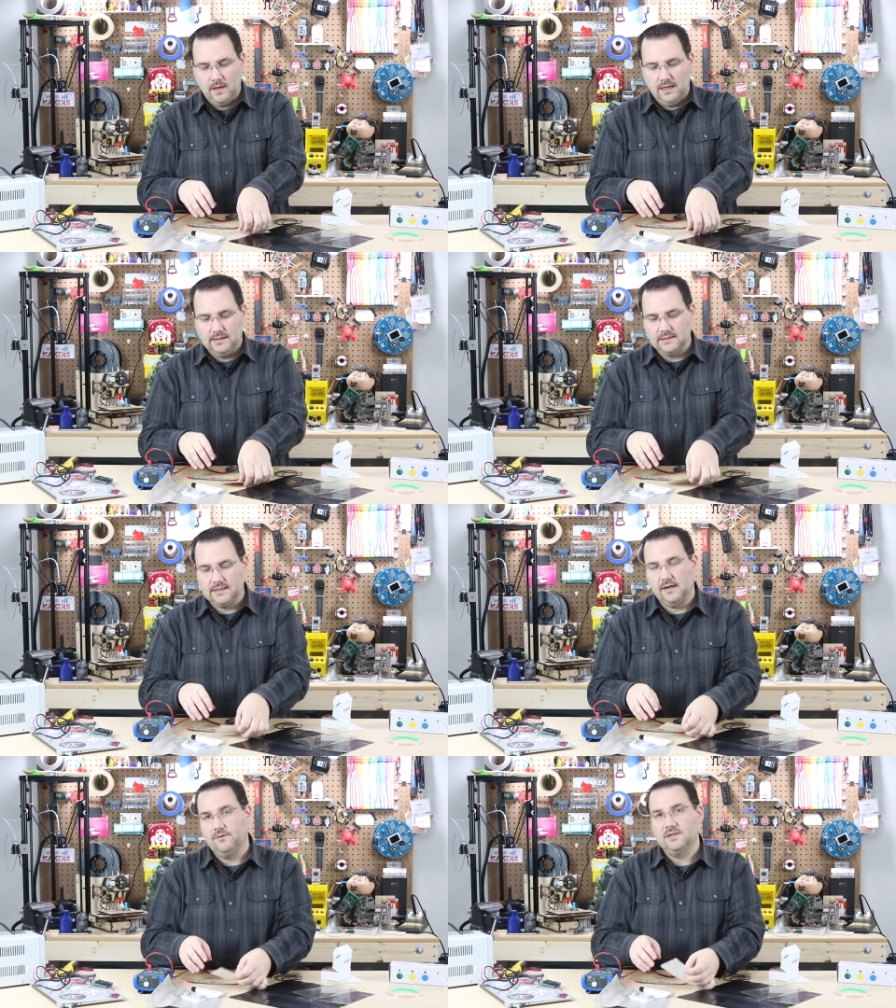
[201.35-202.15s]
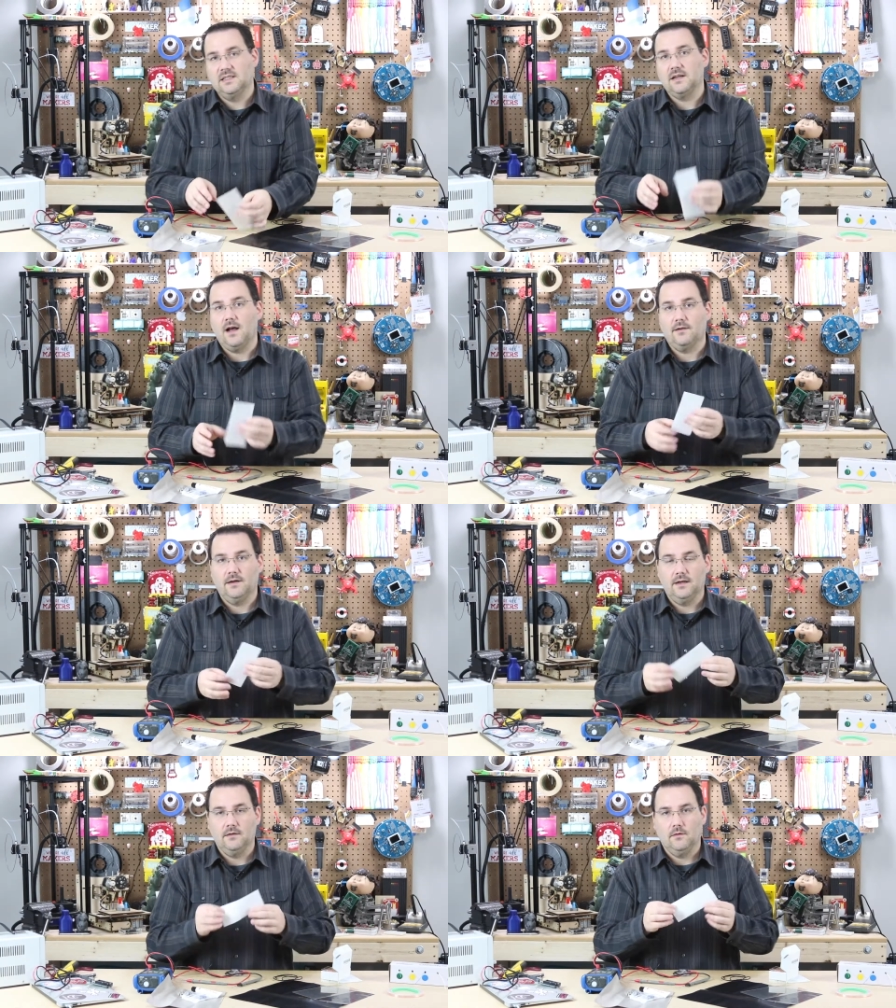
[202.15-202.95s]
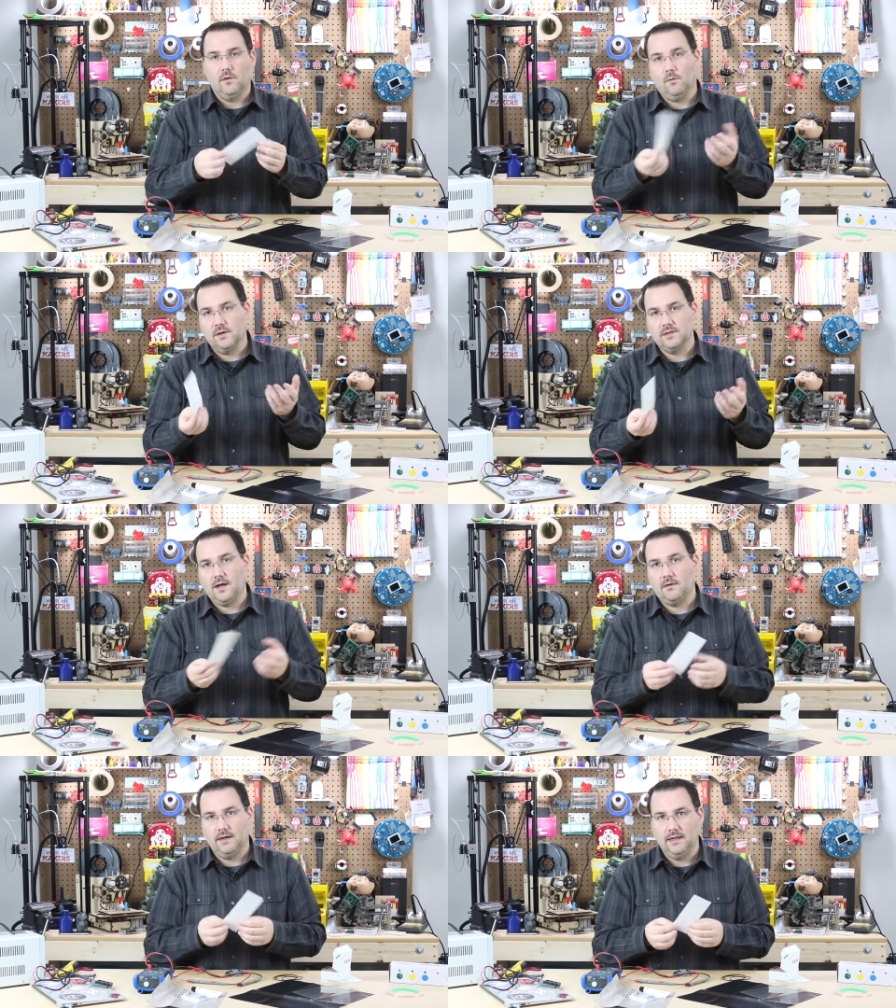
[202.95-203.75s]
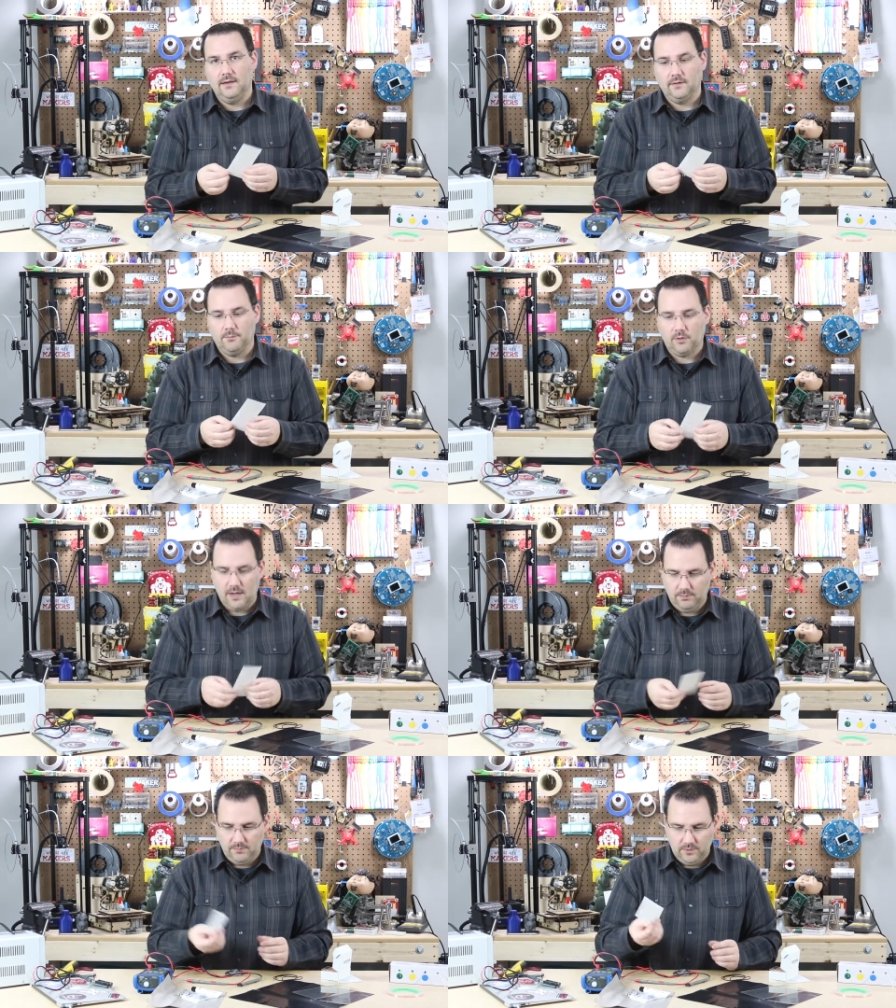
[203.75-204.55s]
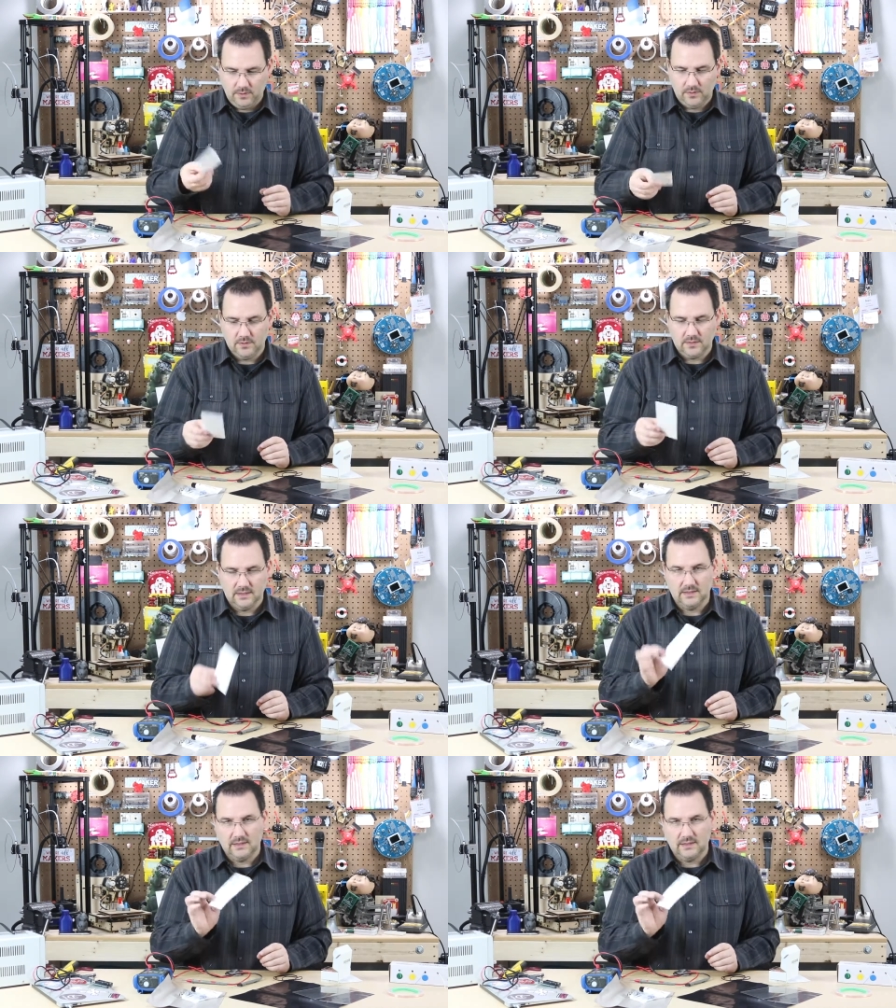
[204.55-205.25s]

And instead of soldering or where soldering is a problem, you could use this.